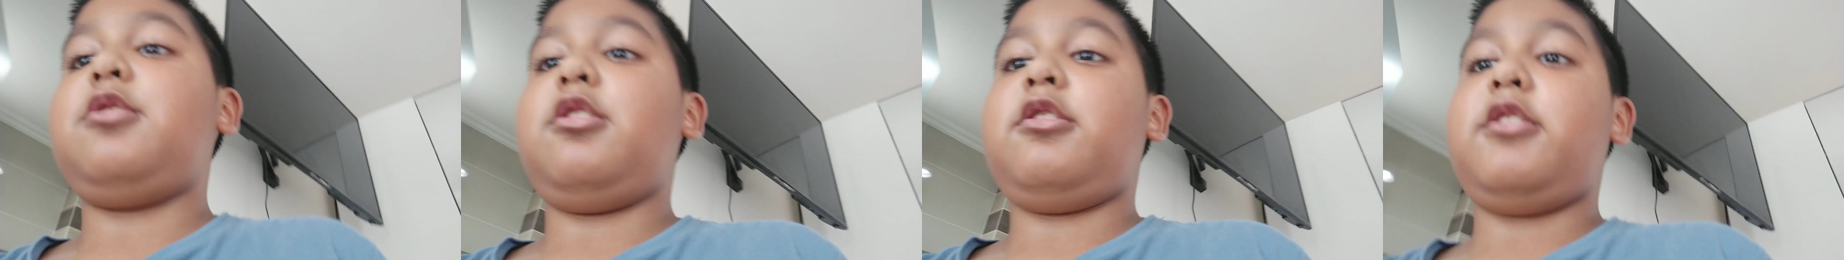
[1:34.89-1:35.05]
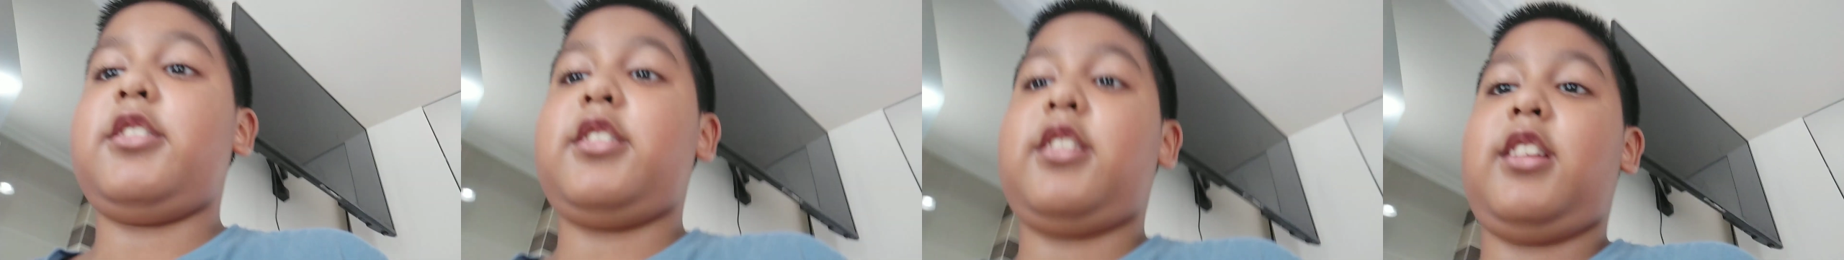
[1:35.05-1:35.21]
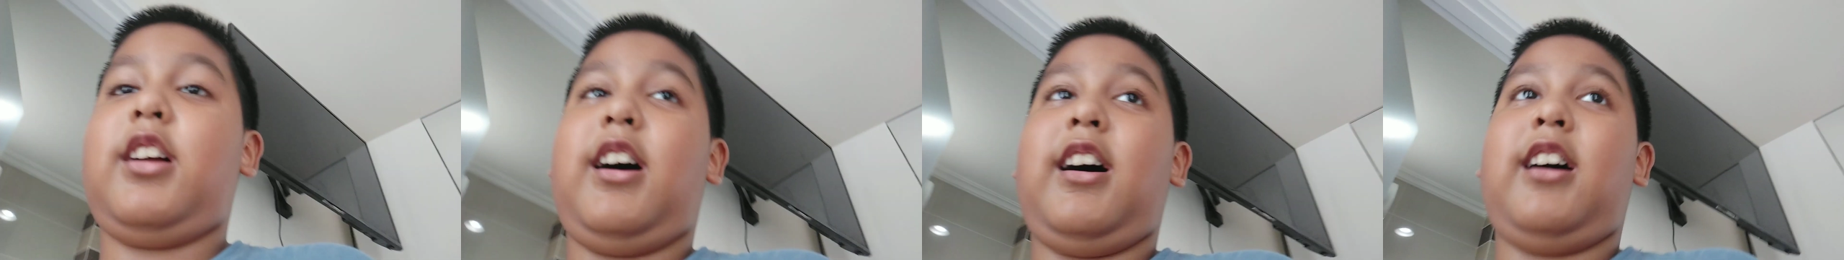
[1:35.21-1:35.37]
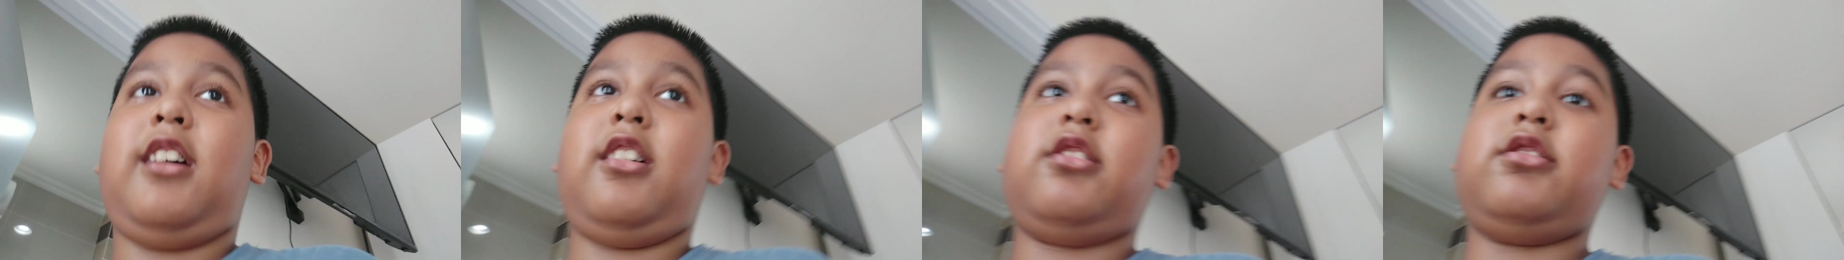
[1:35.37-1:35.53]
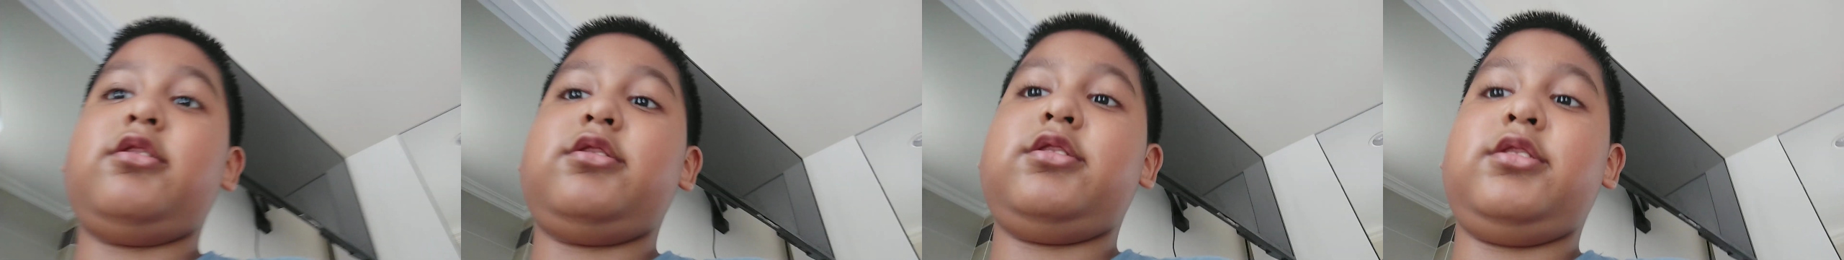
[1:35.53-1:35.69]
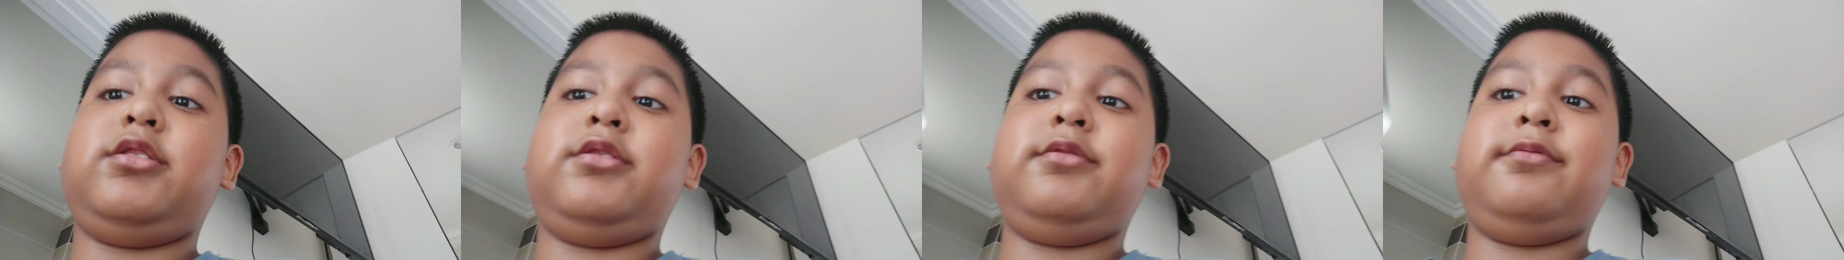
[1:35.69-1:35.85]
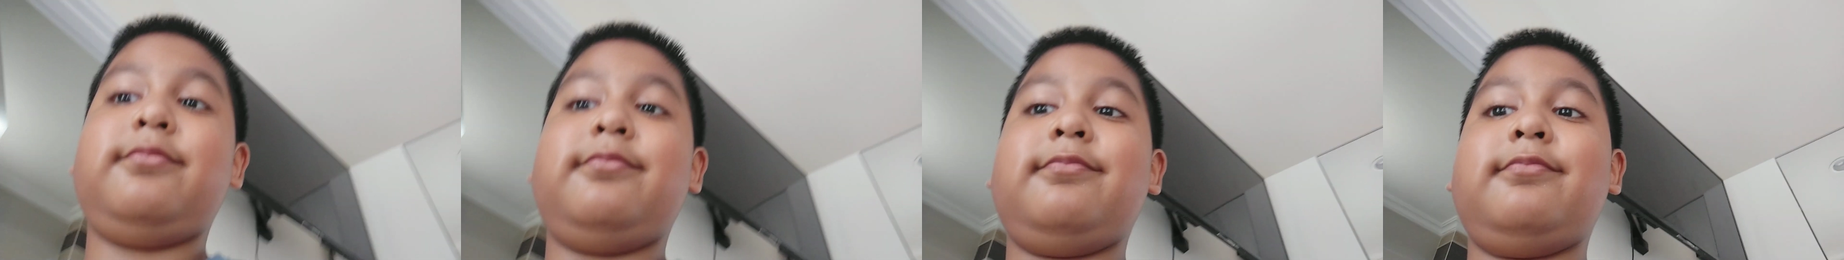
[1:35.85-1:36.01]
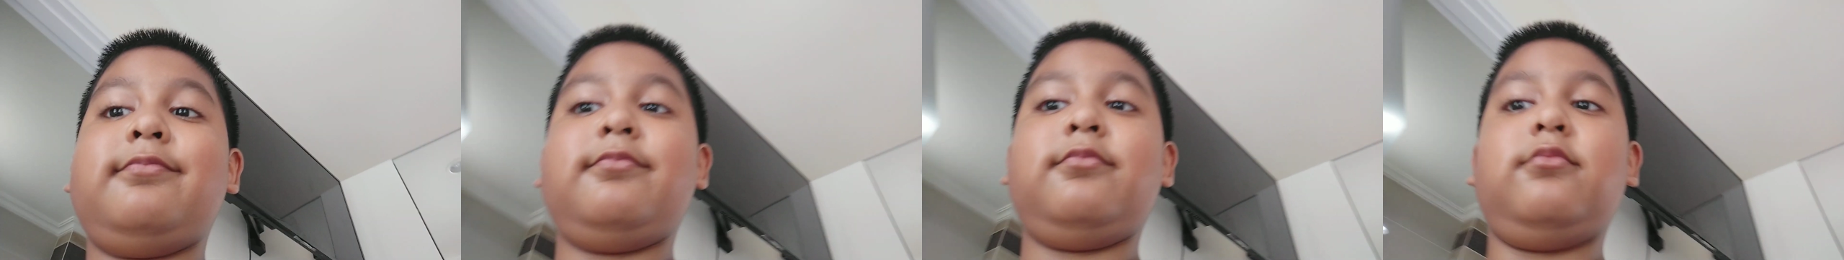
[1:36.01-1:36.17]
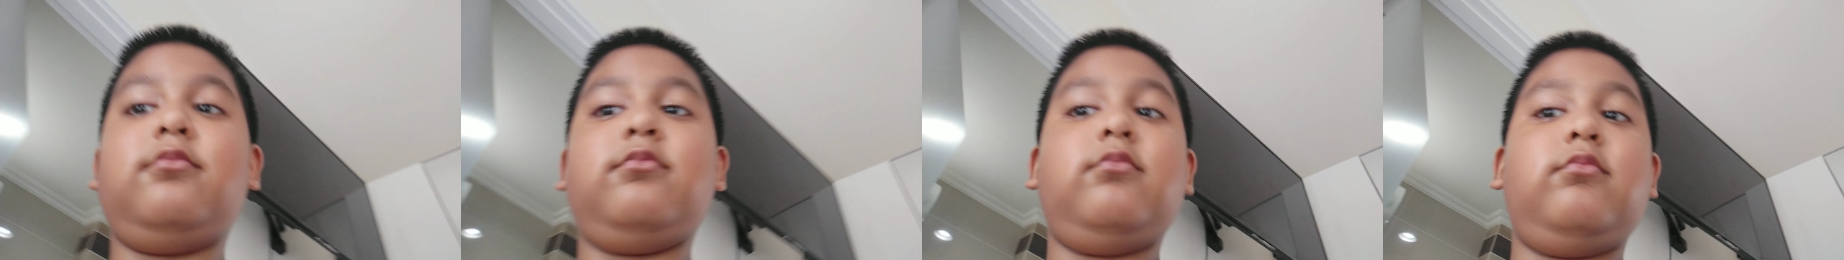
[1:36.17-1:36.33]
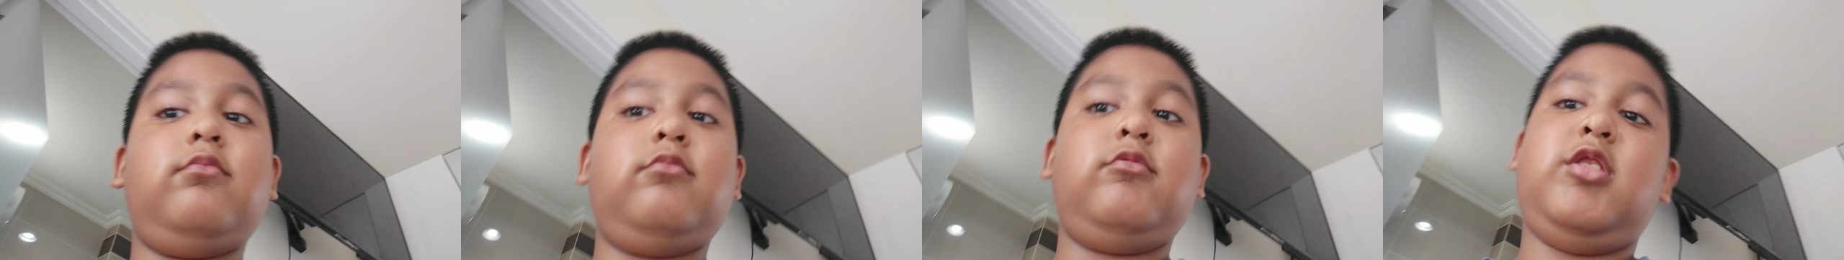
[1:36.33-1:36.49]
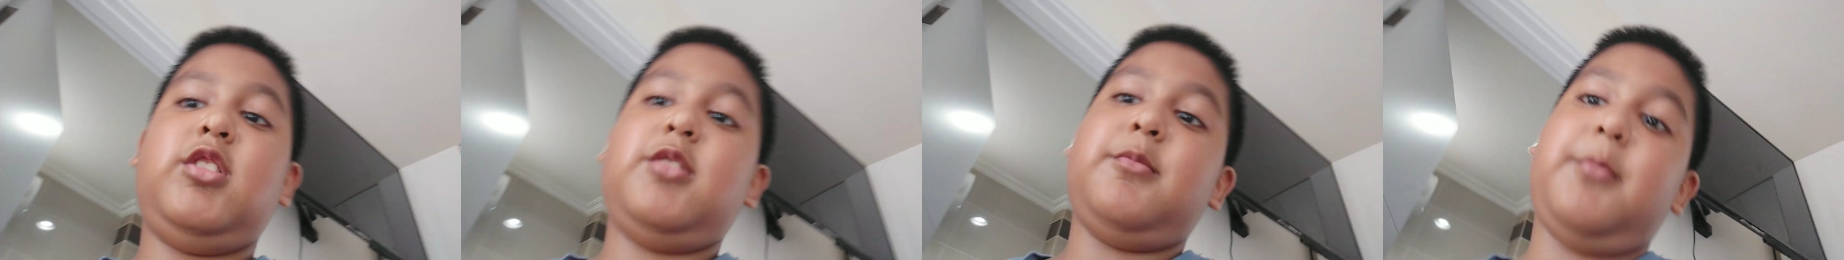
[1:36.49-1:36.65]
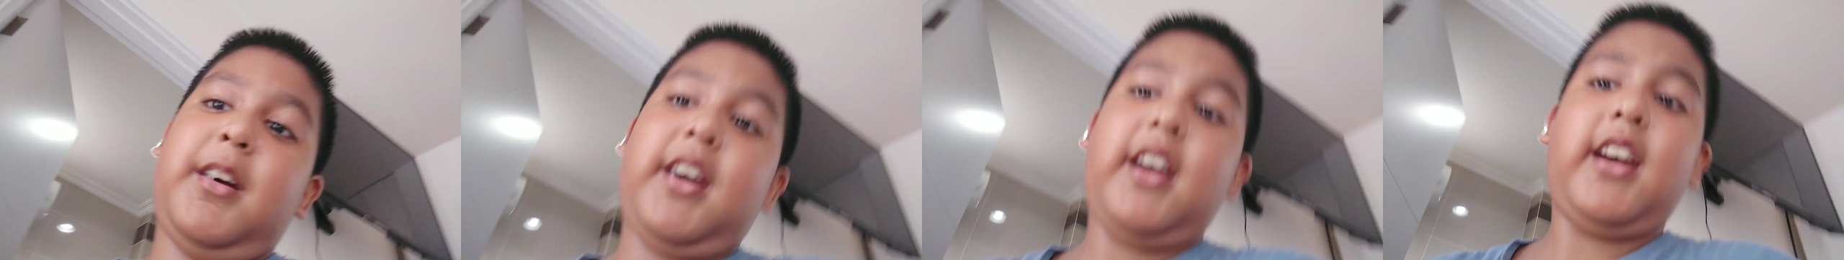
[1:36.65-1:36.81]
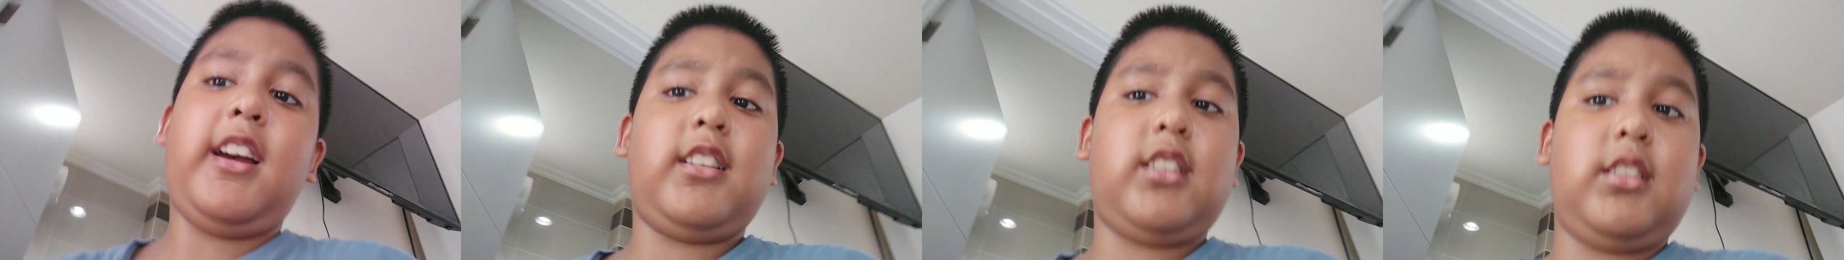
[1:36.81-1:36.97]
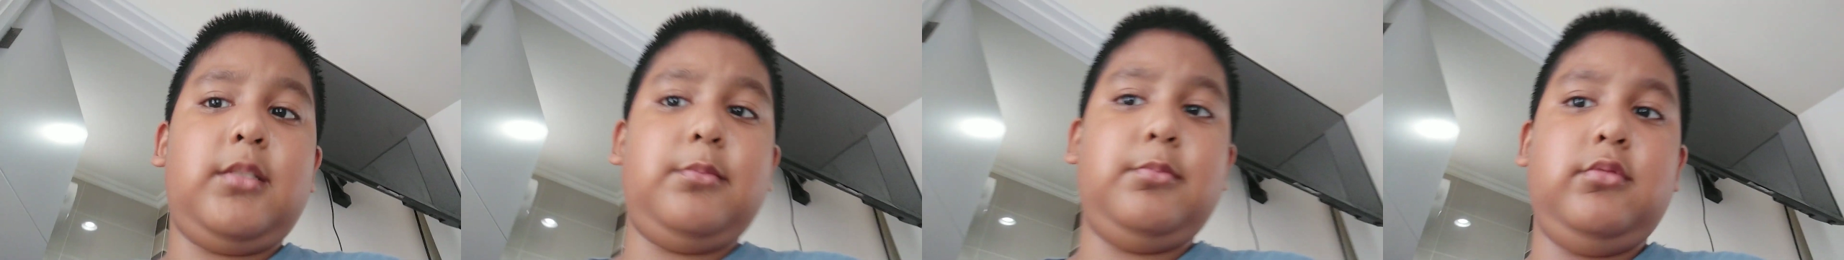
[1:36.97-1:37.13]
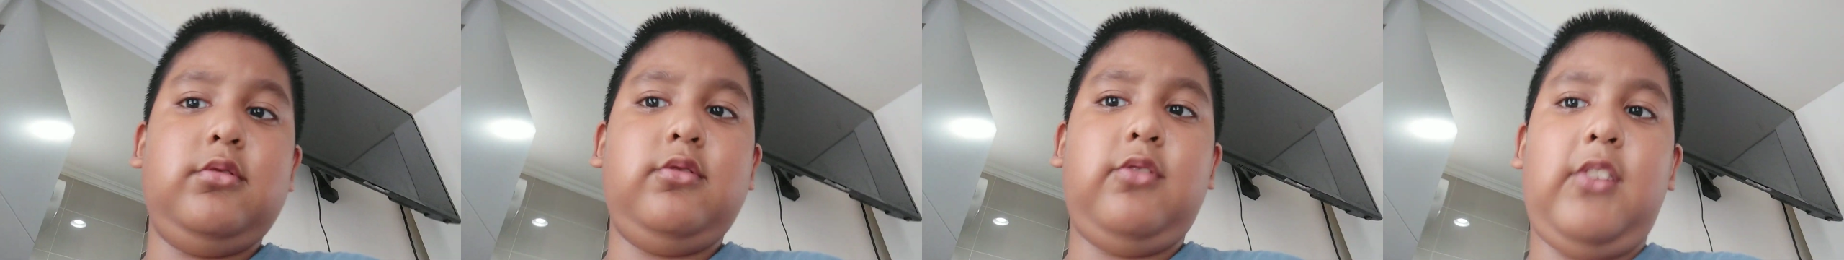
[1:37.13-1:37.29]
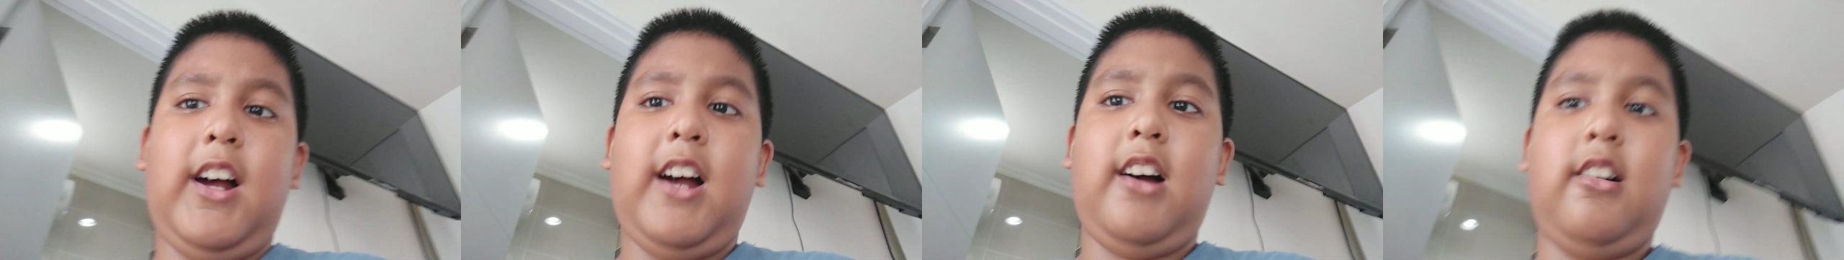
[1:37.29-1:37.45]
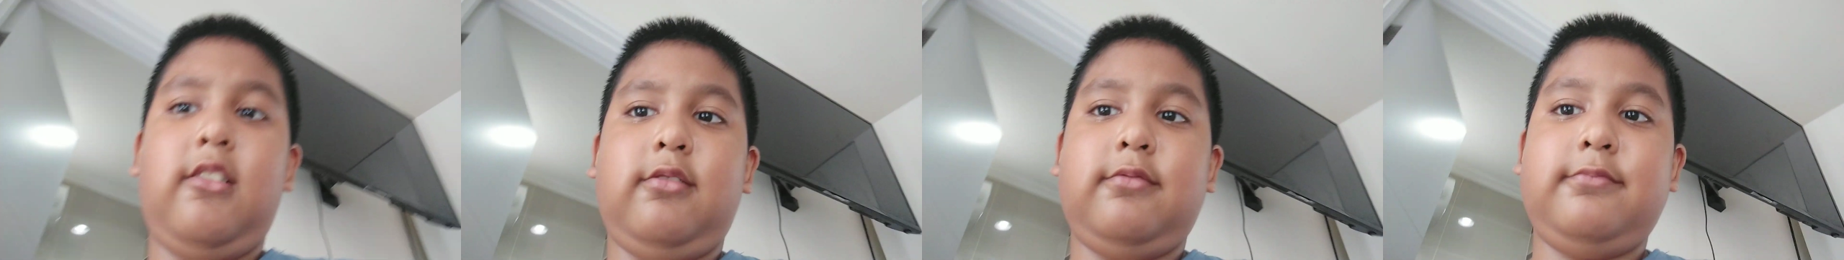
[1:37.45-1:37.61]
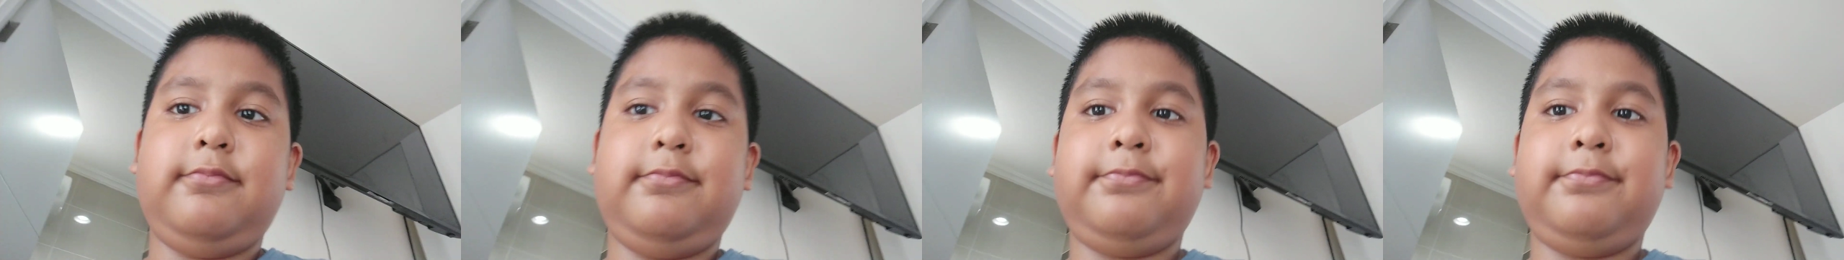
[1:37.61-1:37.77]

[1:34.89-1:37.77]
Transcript: going in our house, we might have to move out.